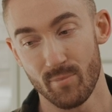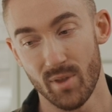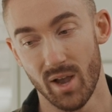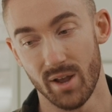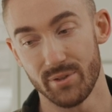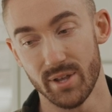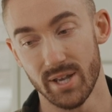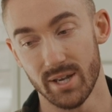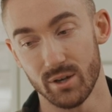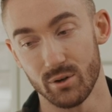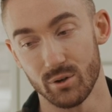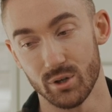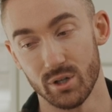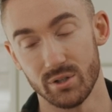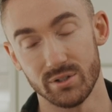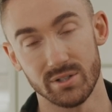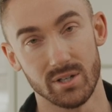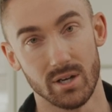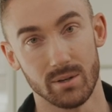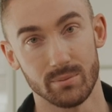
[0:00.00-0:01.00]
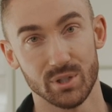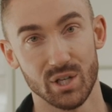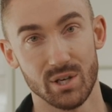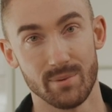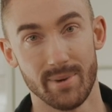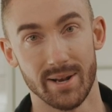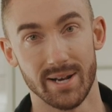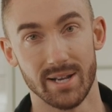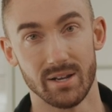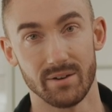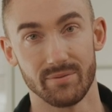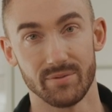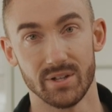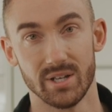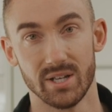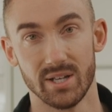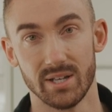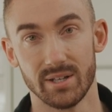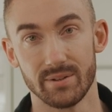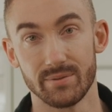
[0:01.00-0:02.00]
I think you're using up too many of
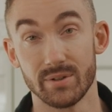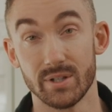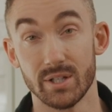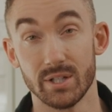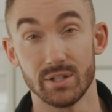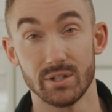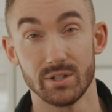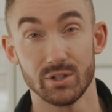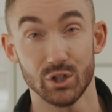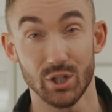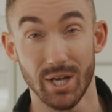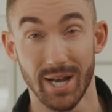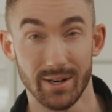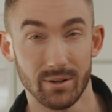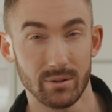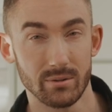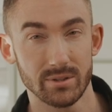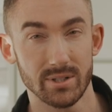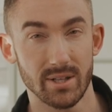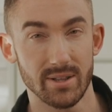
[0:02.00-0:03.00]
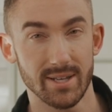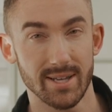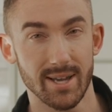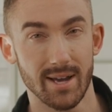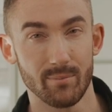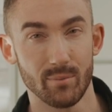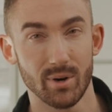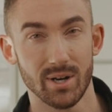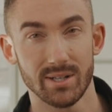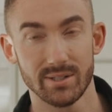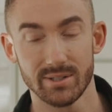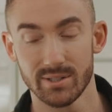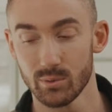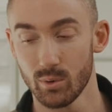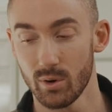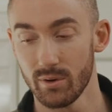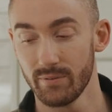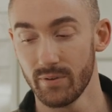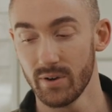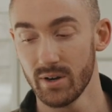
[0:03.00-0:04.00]
the channels that the camera has to
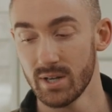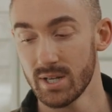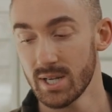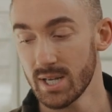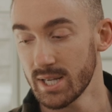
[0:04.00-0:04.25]
offer.